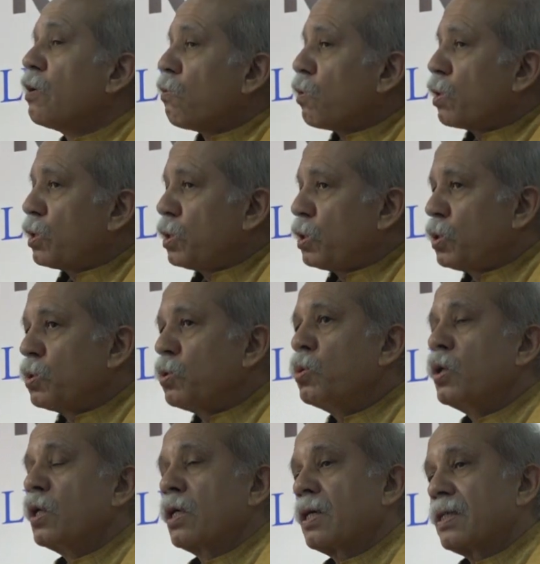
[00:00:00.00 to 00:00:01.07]
what
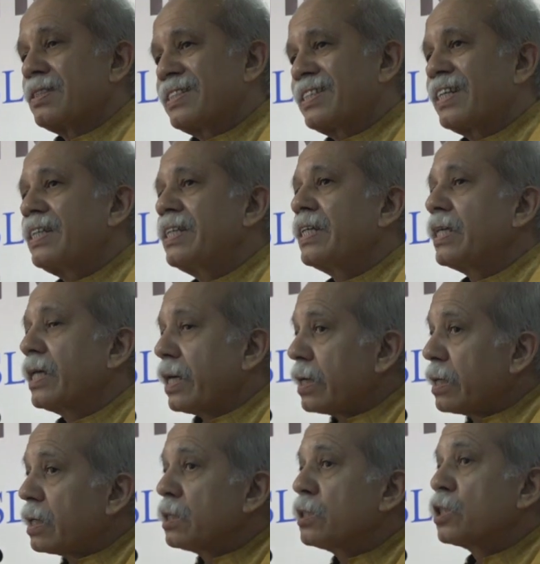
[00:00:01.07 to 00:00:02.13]
2 consenting
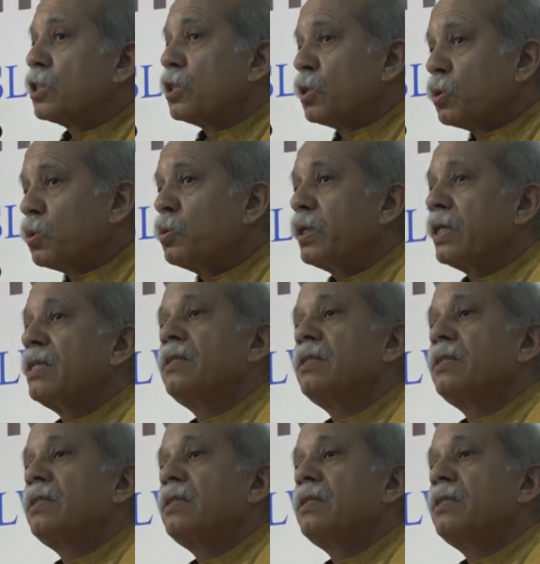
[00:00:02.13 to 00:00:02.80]
adults do